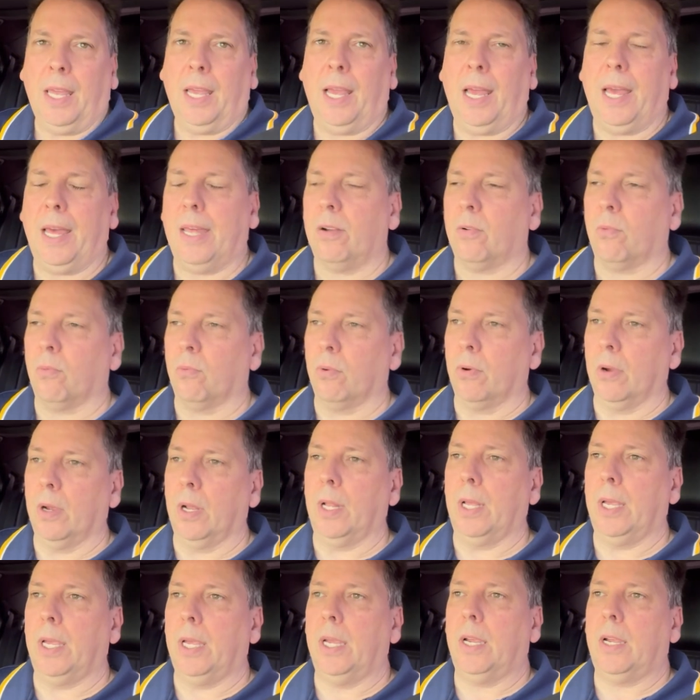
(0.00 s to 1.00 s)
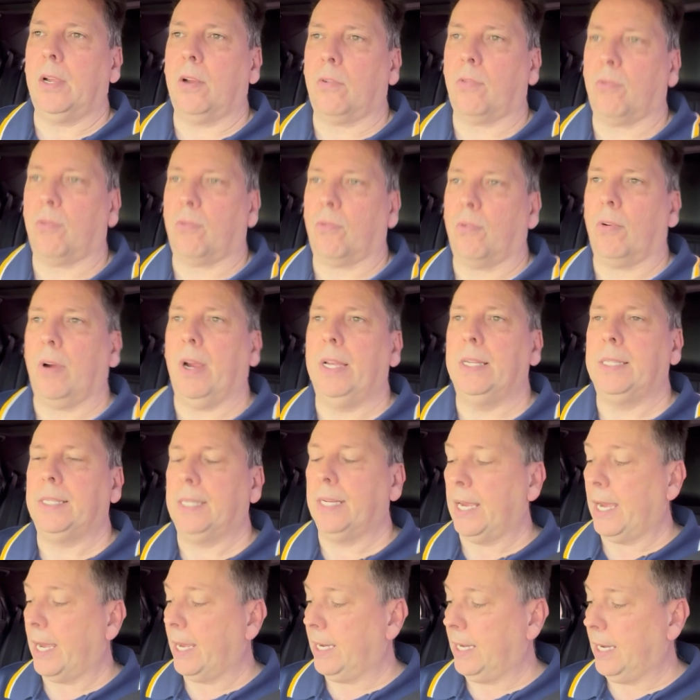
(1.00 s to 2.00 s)
Had a really
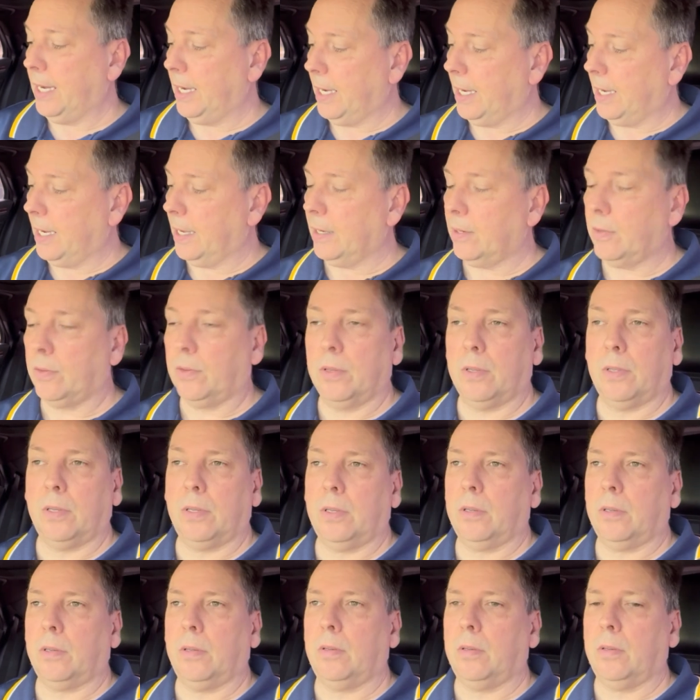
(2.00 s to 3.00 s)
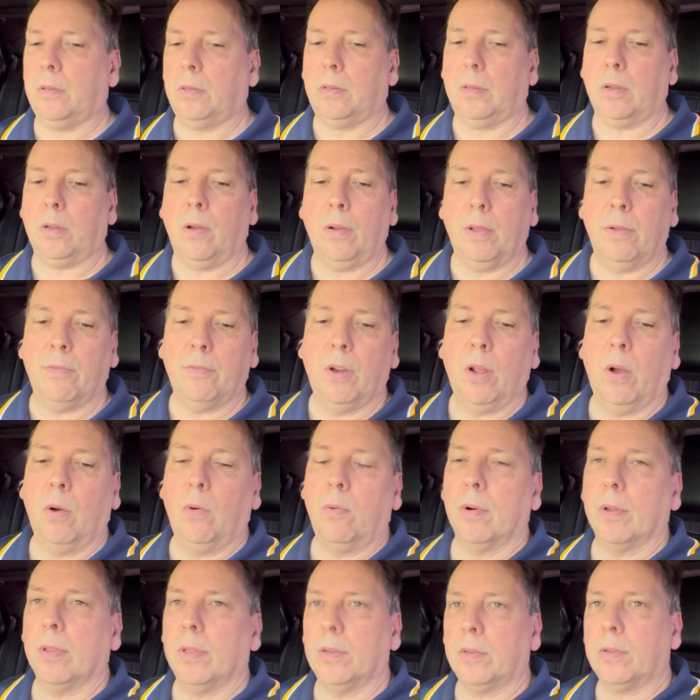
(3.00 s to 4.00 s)
crazy idea. Don't even know
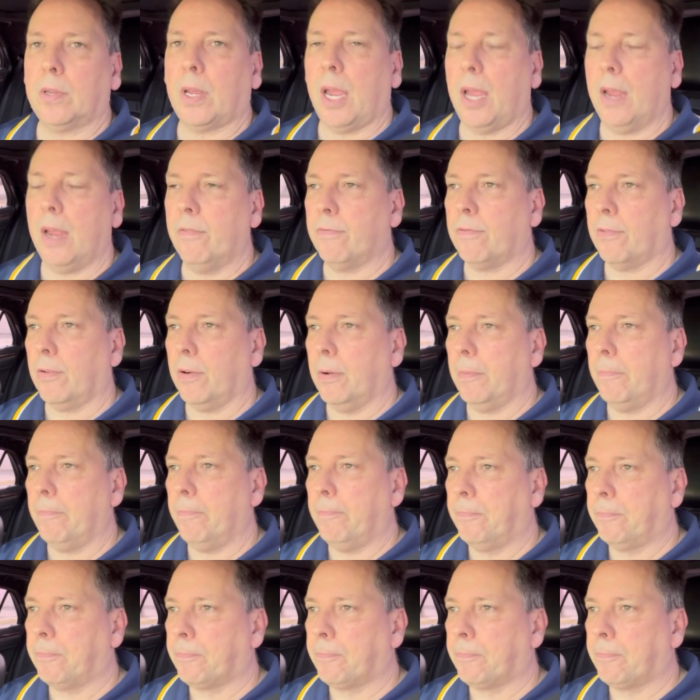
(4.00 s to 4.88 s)
where this came from.